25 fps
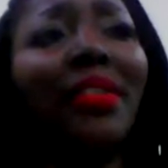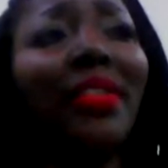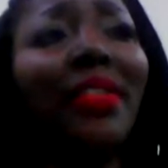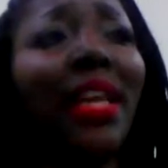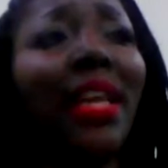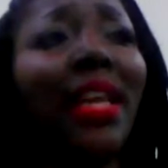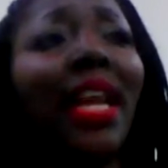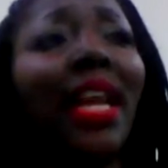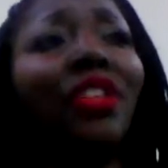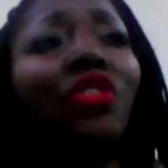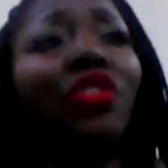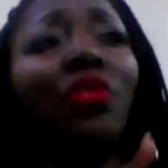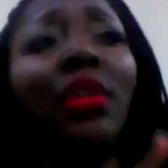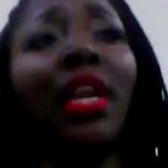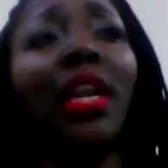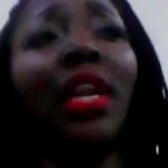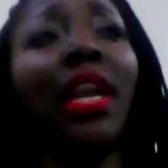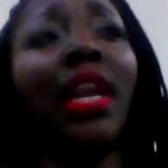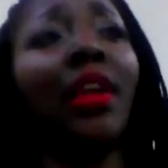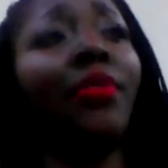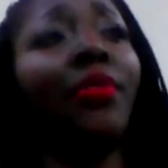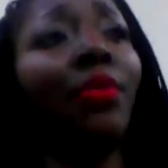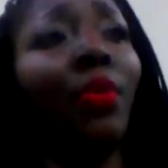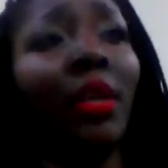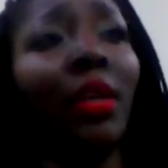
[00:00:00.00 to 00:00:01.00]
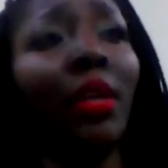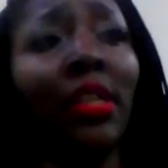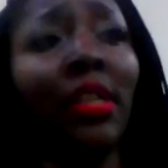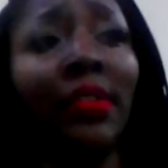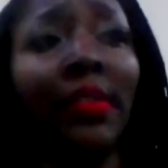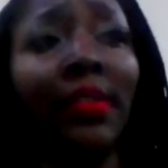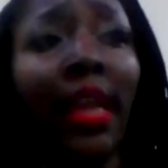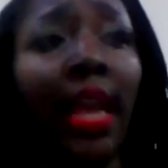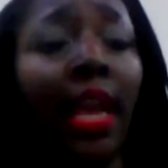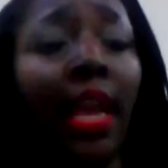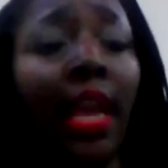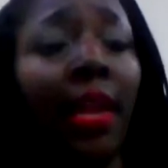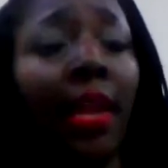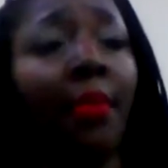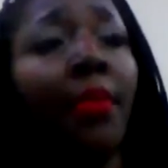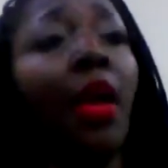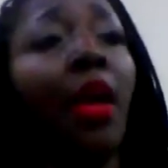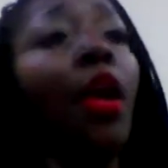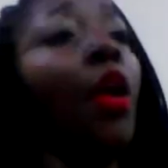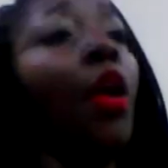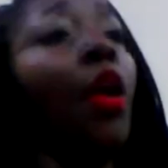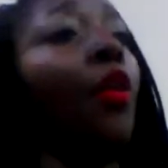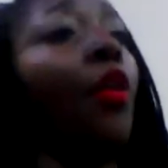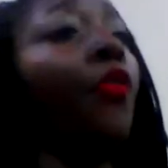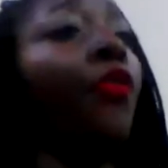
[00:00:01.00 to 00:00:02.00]
said, I treat everyone the same,
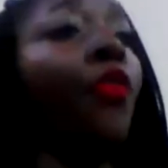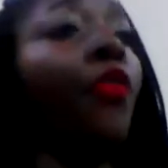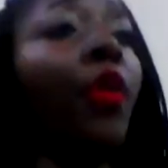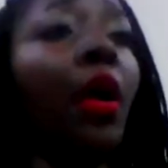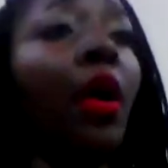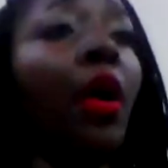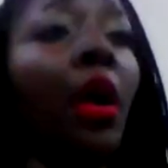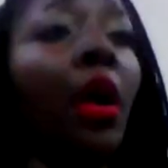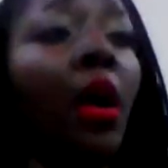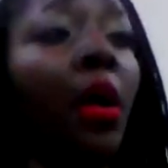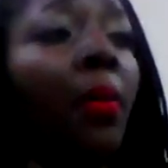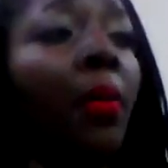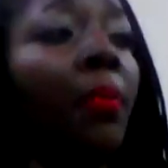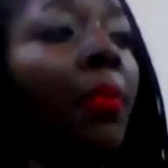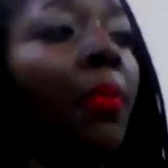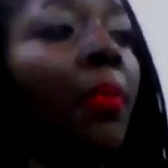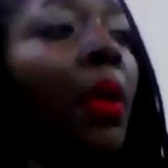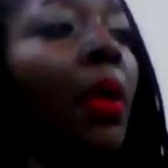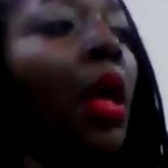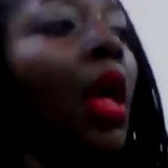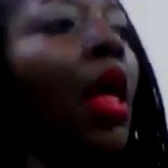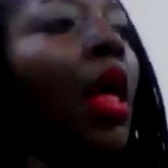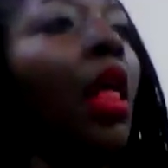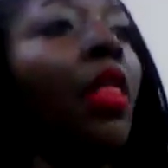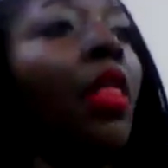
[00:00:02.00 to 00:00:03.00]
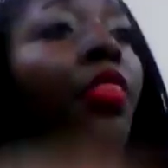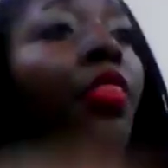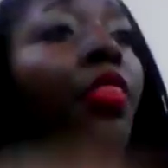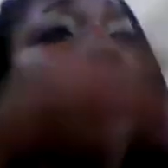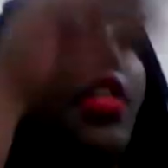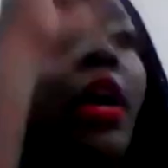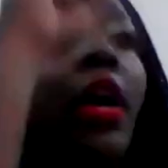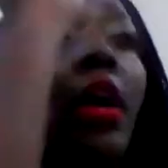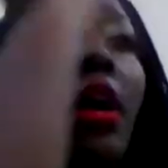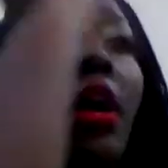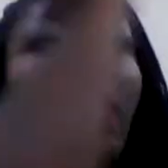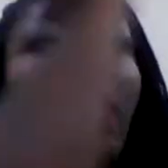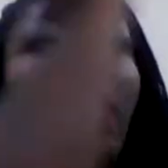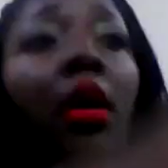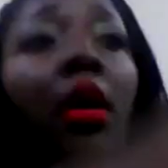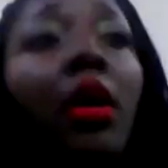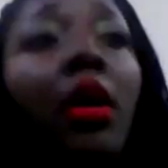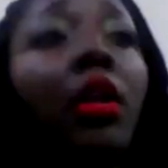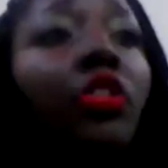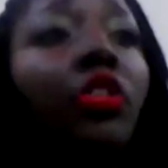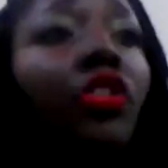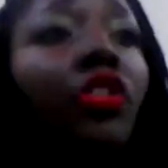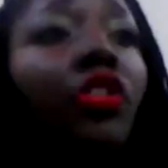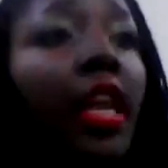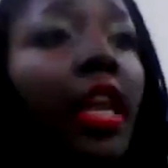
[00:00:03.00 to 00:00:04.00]
from the
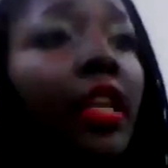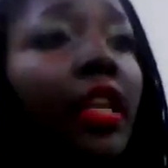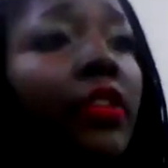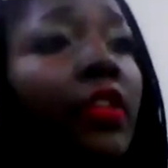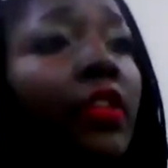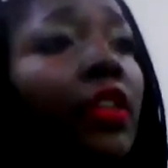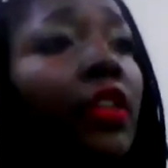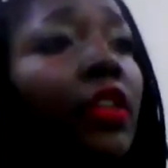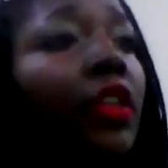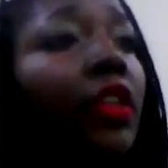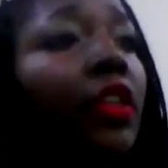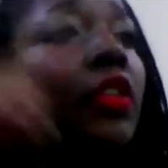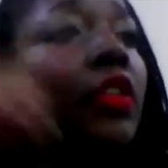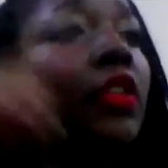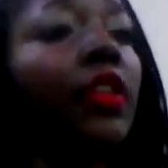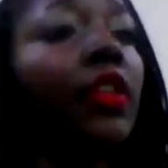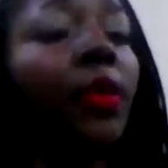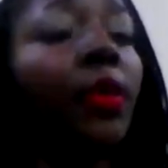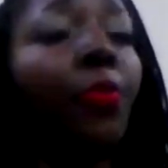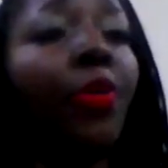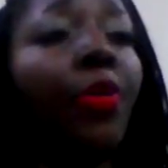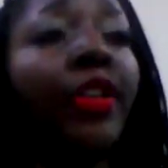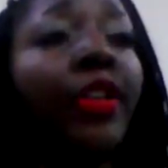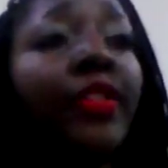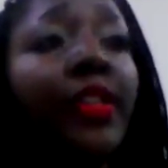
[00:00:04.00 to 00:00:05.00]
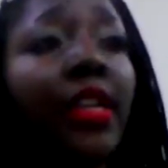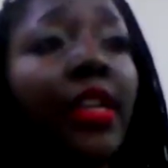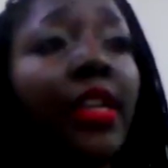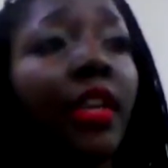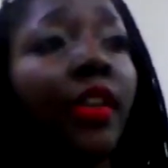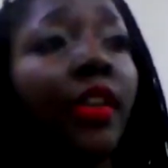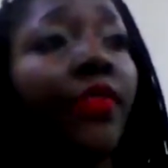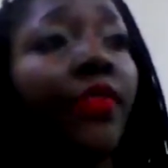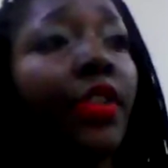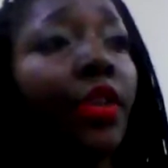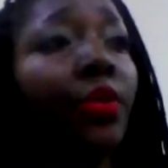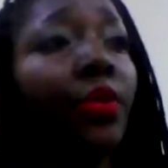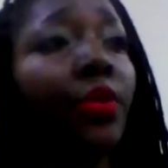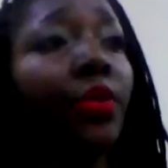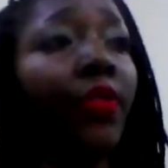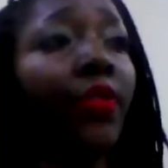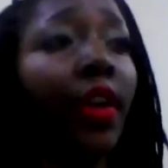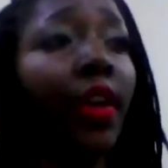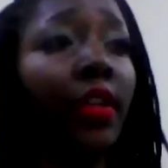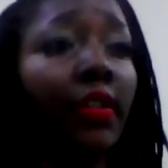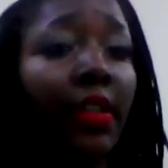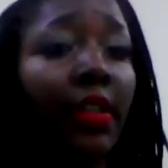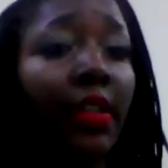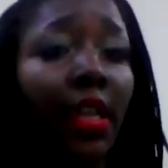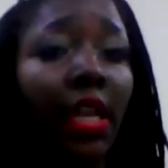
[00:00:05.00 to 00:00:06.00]
janitor to the president of a
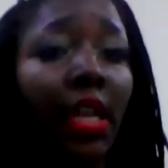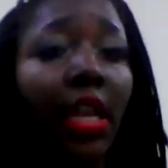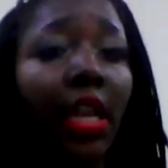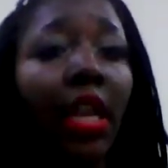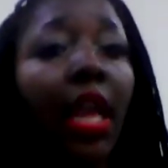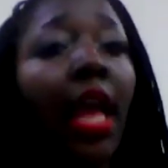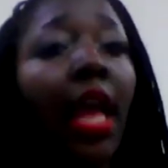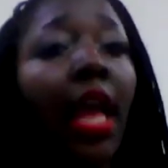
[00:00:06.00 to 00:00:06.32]
university.